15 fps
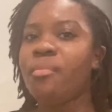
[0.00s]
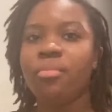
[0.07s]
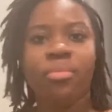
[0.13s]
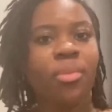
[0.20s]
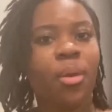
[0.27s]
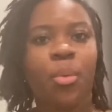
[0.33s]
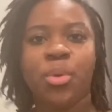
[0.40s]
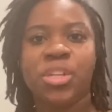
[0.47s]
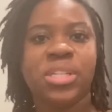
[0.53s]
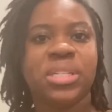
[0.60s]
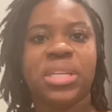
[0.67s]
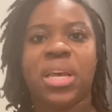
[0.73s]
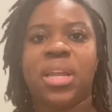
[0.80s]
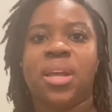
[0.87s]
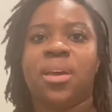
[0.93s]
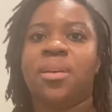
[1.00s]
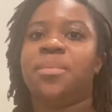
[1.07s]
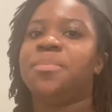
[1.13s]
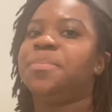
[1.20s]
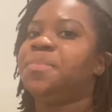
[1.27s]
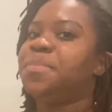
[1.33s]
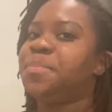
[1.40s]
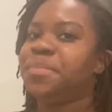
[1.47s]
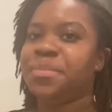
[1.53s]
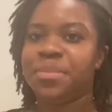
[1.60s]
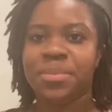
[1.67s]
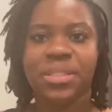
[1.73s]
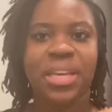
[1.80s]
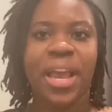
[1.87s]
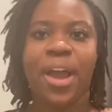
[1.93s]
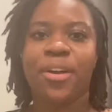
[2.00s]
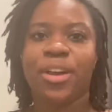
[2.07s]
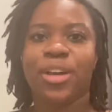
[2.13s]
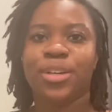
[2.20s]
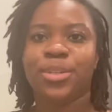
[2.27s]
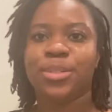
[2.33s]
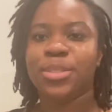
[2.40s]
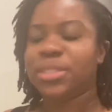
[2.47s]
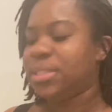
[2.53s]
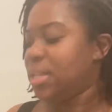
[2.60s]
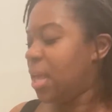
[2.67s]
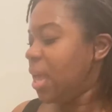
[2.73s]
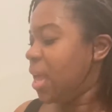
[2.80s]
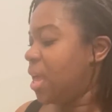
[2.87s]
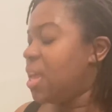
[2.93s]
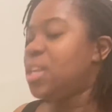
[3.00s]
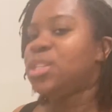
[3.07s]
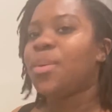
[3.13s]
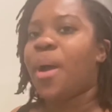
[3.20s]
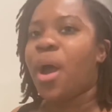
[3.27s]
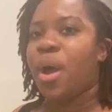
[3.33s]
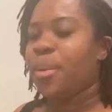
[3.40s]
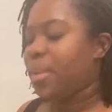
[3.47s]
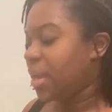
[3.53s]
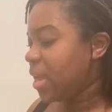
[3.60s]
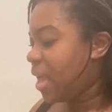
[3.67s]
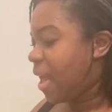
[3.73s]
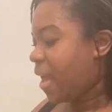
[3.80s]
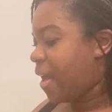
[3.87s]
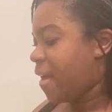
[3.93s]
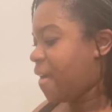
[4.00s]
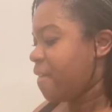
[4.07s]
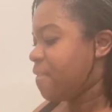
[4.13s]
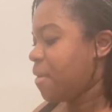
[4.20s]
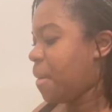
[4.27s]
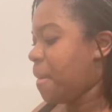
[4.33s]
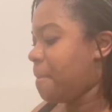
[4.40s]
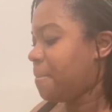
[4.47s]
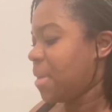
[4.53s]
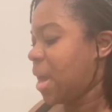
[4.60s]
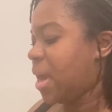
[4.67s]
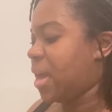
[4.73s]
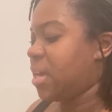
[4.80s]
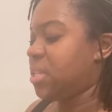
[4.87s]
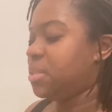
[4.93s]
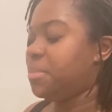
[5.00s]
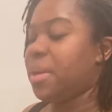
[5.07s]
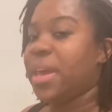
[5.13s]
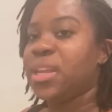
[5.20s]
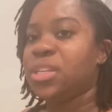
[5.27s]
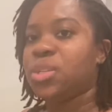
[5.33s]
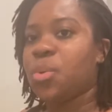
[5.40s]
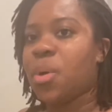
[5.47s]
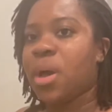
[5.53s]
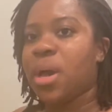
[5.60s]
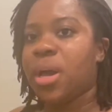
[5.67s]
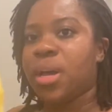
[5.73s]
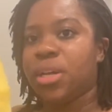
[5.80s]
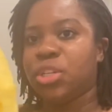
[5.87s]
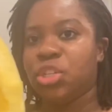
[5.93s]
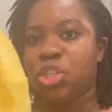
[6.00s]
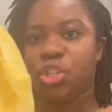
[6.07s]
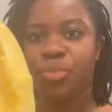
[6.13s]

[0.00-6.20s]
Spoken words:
we're just gonna see how it goes. So I already have my spaghetti squash